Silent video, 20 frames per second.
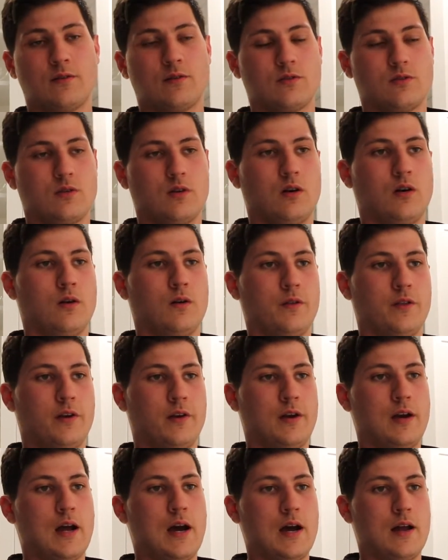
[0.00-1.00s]
so
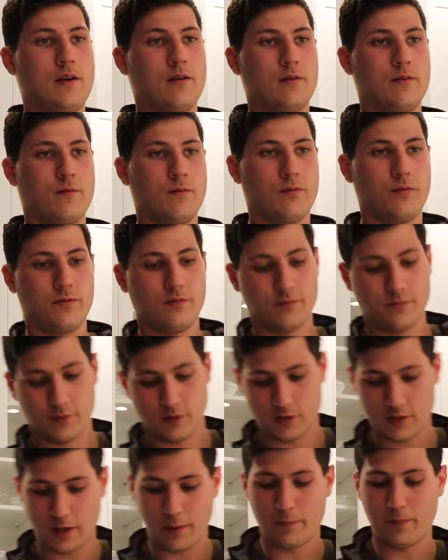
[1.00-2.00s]
they're not for
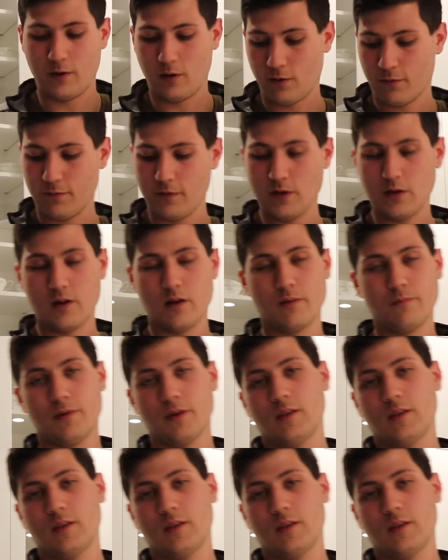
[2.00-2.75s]
stepping your feet on,